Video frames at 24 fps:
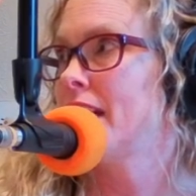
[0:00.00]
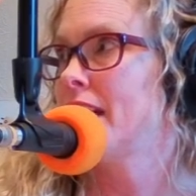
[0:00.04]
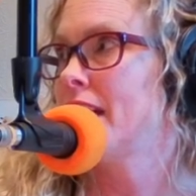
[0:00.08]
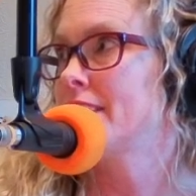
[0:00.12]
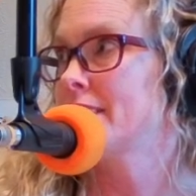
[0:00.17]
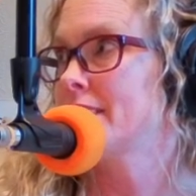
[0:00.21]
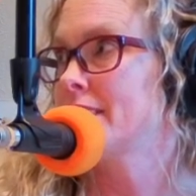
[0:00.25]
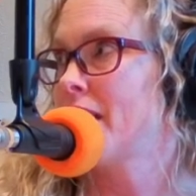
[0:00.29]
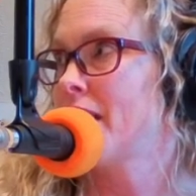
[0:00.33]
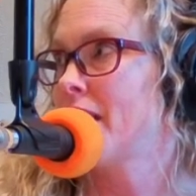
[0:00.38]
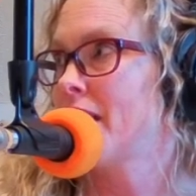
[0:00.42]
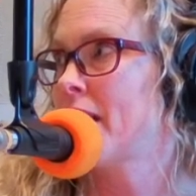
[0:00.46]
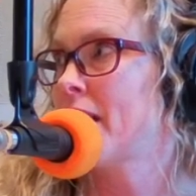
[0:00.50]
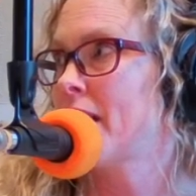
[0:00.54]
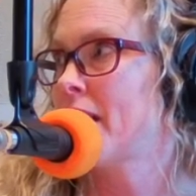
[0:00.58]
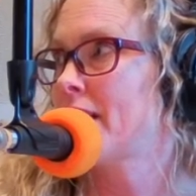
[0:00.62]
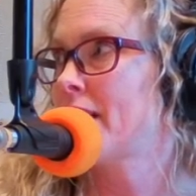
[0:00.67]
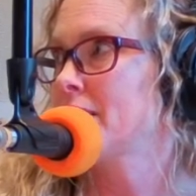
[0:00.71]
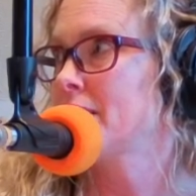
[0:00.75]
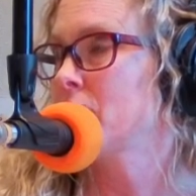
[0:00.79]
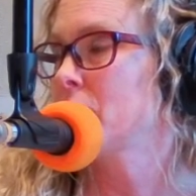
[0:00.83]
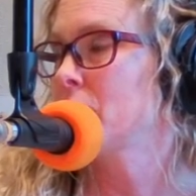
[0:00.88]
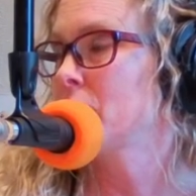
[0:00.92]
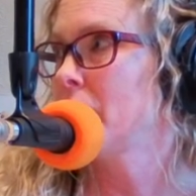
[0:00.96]
has now
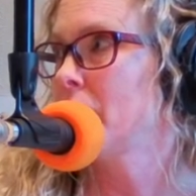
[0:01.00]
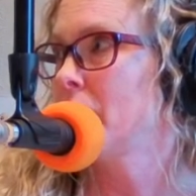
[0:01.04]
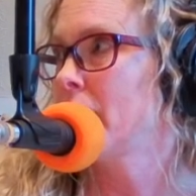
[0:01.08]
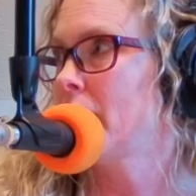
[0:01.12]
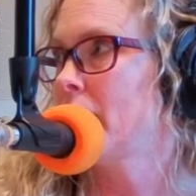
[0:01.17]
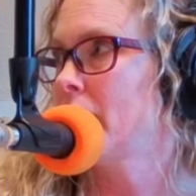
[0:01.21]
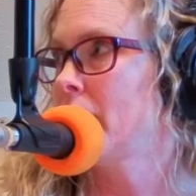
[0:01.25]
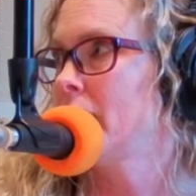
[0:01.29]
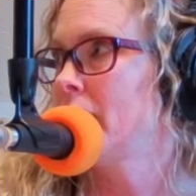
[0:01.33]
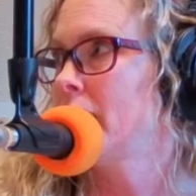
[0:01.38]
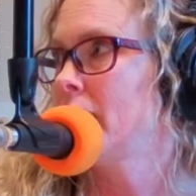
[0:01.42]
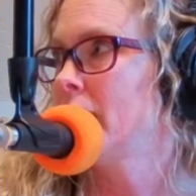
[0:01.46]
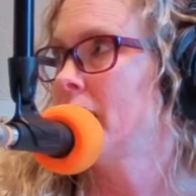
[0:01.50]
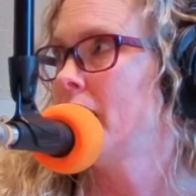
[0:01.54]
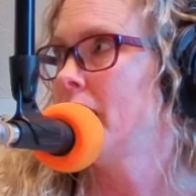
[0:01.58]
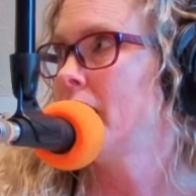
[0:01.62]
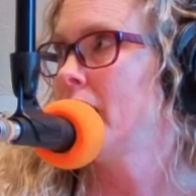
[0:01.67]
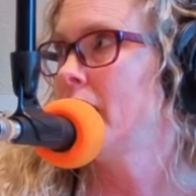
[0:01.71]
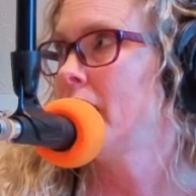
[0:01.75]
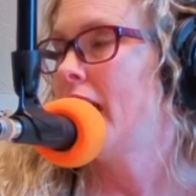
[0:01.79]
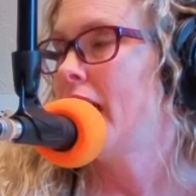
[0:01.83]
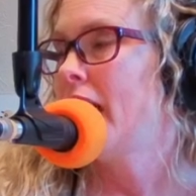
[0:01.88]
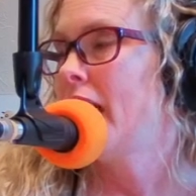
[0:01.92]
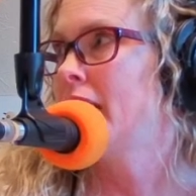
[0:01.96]
passed away.
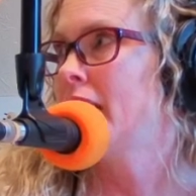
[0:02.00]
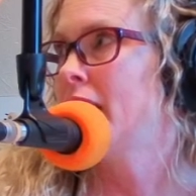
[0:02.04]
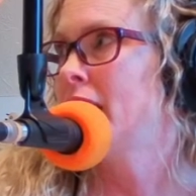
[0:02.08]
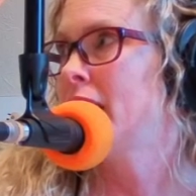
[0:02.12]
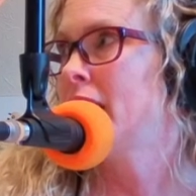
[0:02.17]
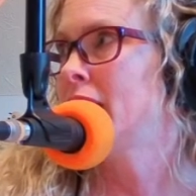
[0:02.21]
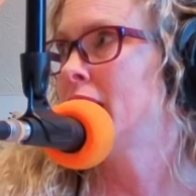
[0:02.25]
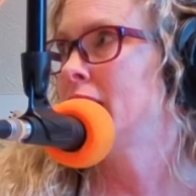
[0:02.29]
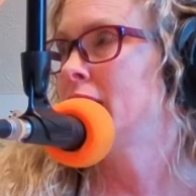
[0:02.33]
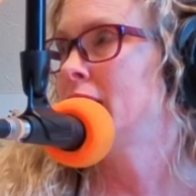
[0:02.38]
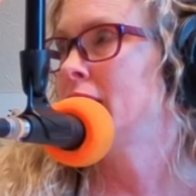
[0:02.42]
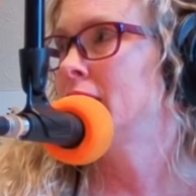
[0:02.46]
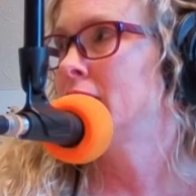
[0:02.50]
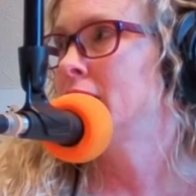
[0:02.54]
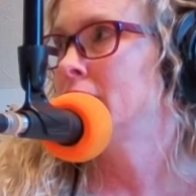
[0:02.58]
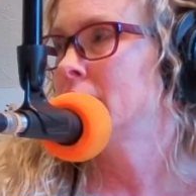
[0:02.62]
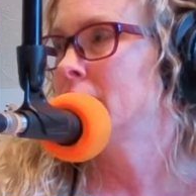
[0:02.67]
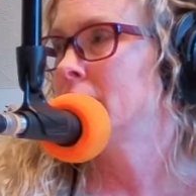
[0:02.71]
And, and, he was the